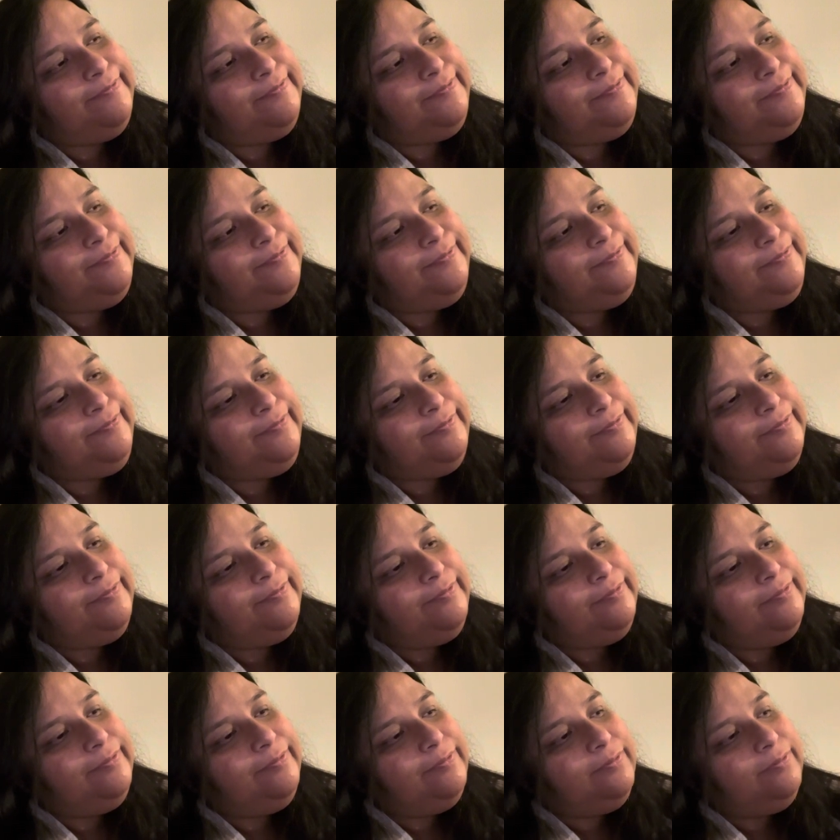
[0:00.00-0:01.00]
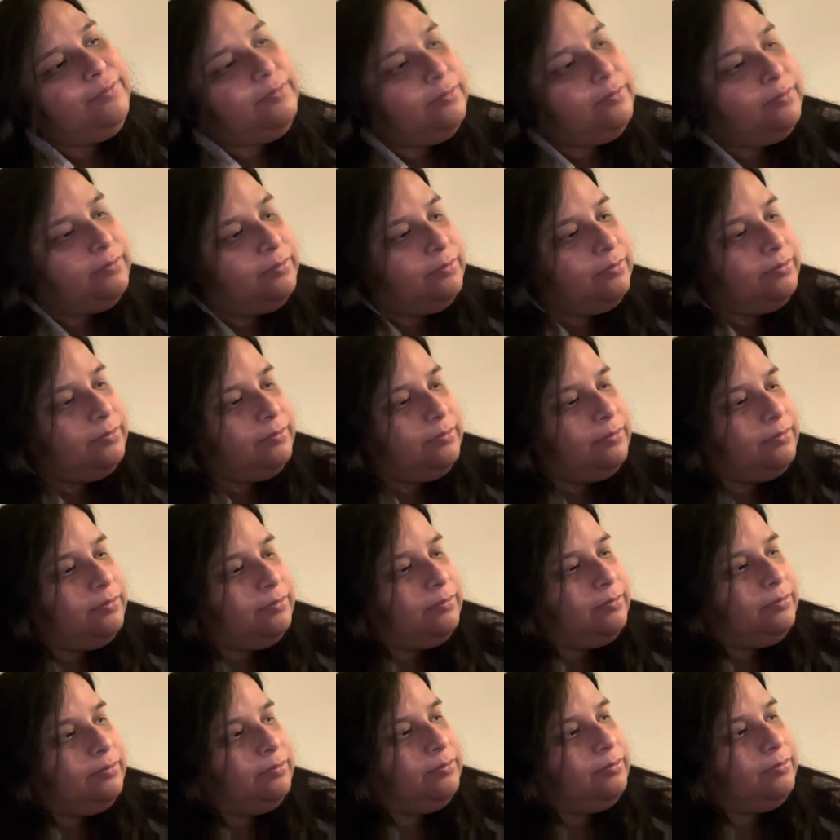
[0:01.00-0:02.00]

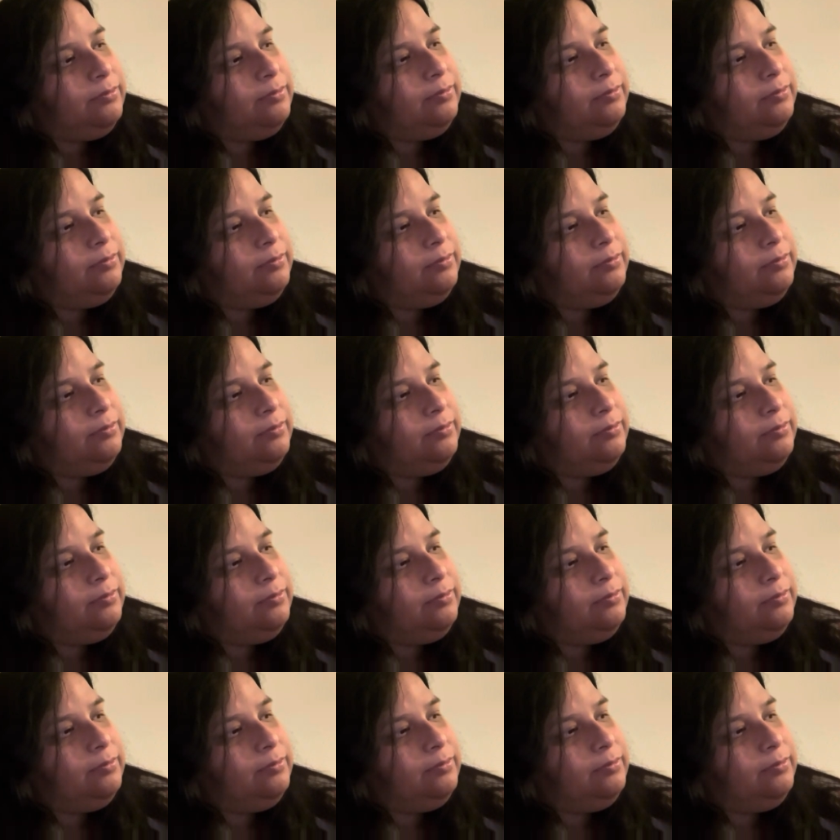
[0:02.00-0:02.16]
(silence)